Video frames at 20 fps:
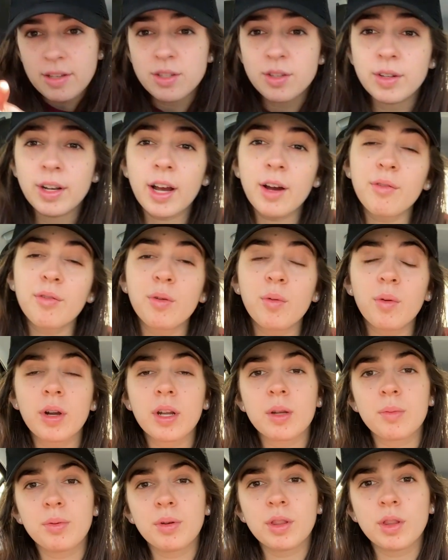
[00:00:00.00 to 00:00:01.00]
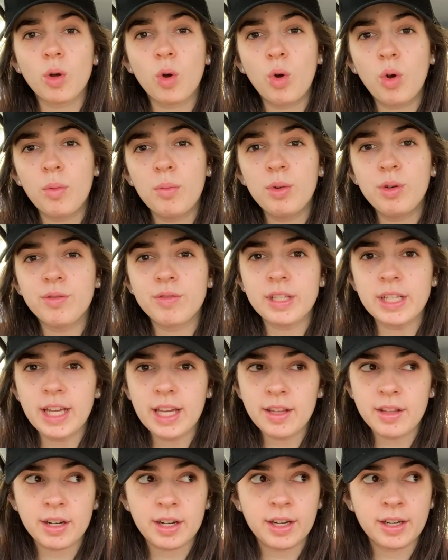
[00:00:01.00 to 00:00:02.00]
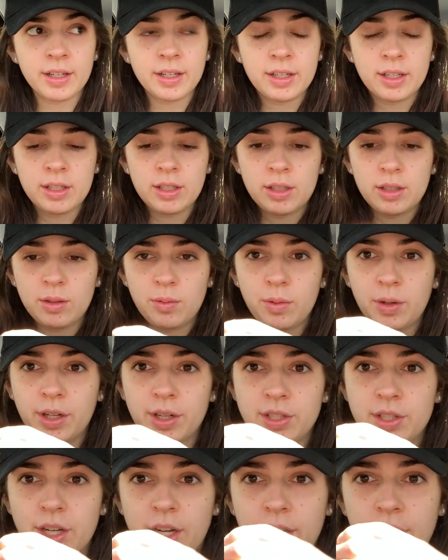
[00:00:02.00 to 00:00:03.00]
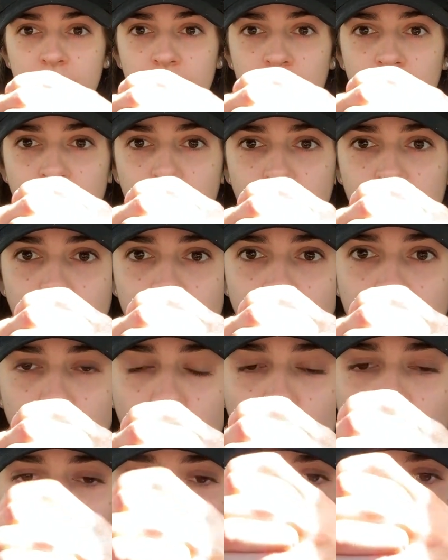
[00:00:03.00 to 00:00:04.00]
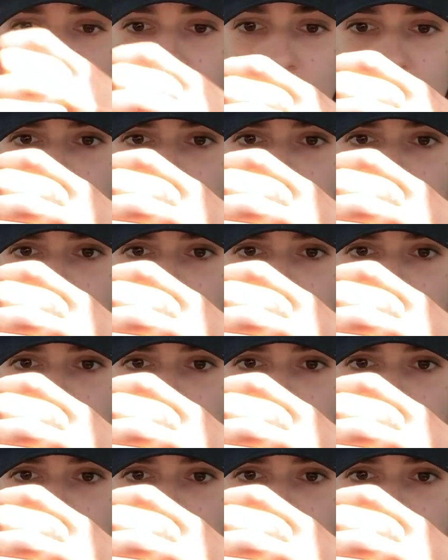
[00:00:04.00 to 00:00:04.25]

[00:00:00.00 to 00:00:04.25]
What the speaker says: so now if we wanted to put the whole move together, we're going to start here, formed